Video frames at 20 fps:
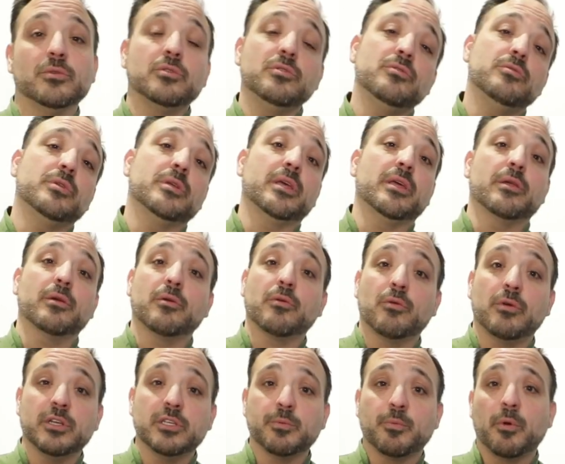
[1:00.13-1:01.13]
it too to get it
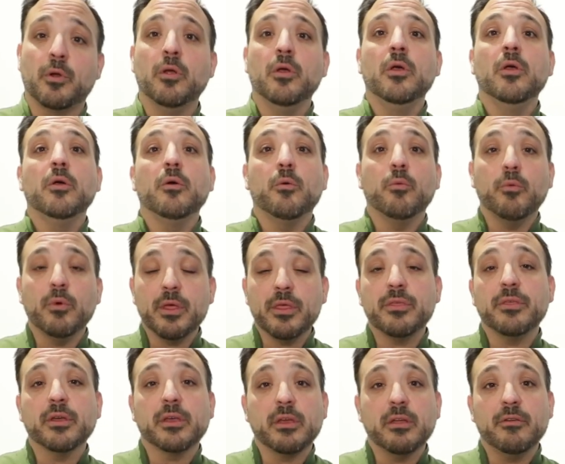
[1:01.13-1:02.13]
crisper
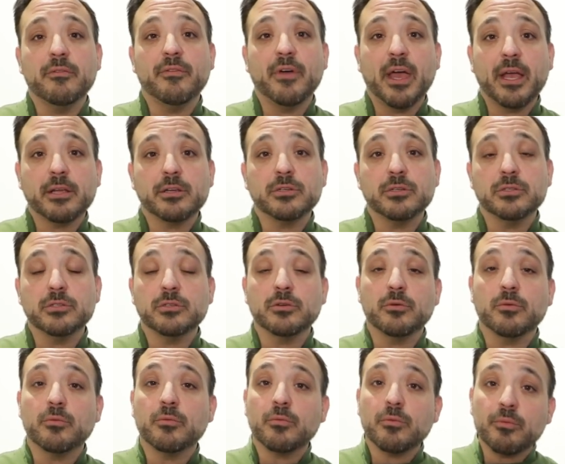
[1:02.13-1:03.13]
with the convection.
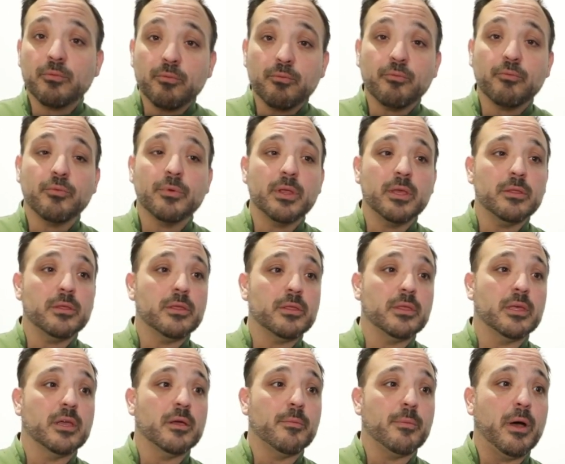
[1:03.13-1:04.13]
So really
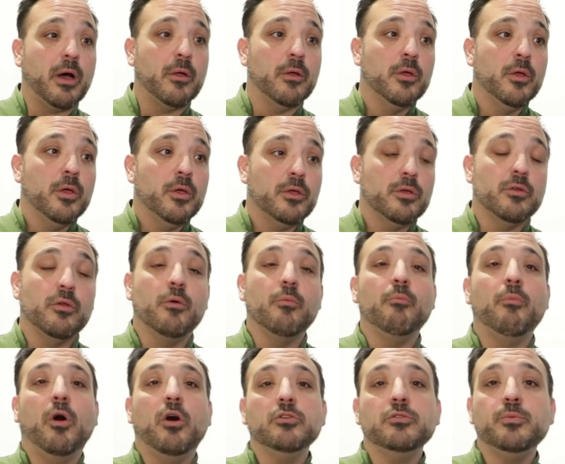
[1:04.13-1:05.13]
think about, you know,
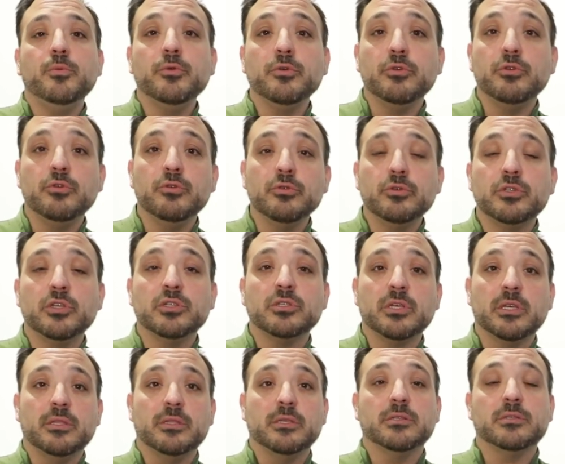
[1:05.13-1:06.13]
multiple uses
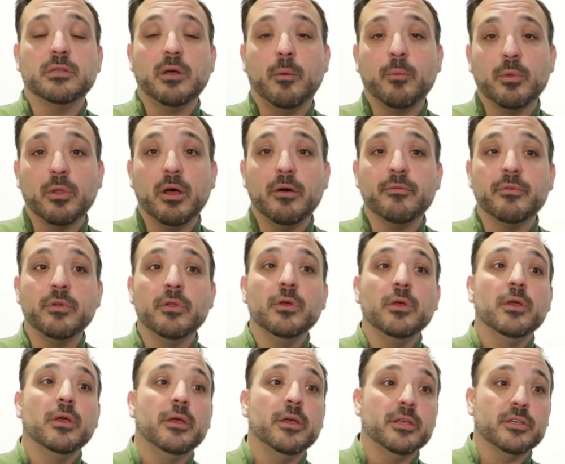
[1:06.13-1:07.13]
in this double oven
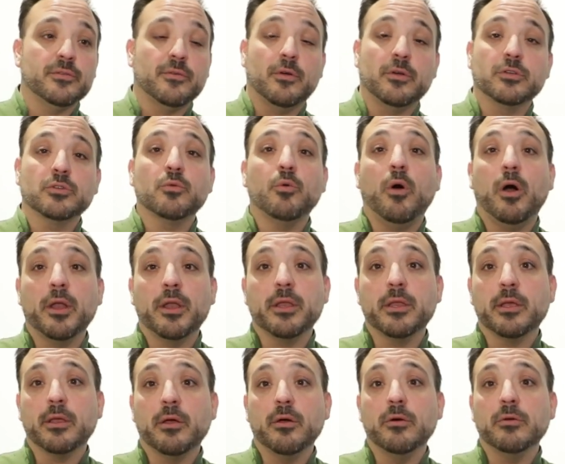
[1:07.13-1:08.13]
as far as
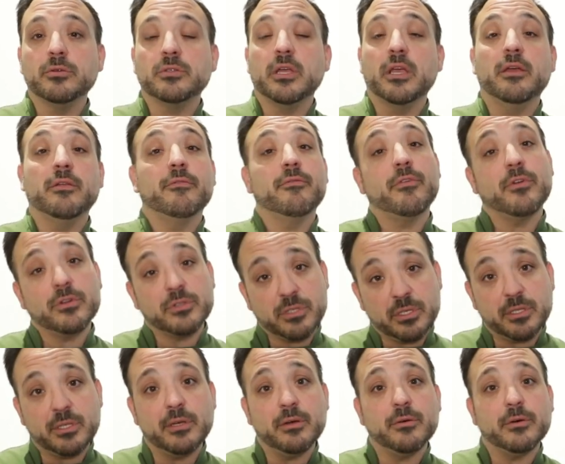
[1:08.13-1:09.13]
quantity goes and
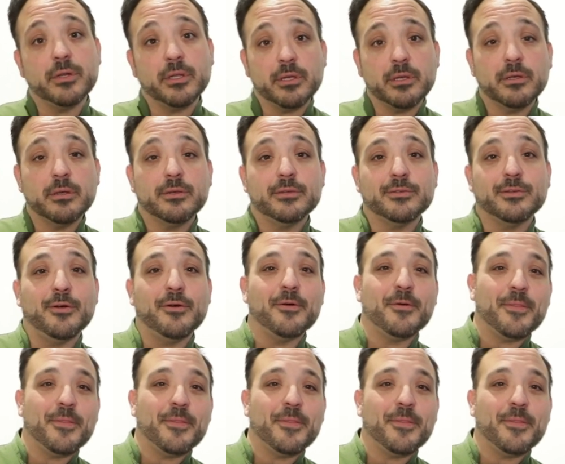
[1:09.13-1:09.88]
versatility. So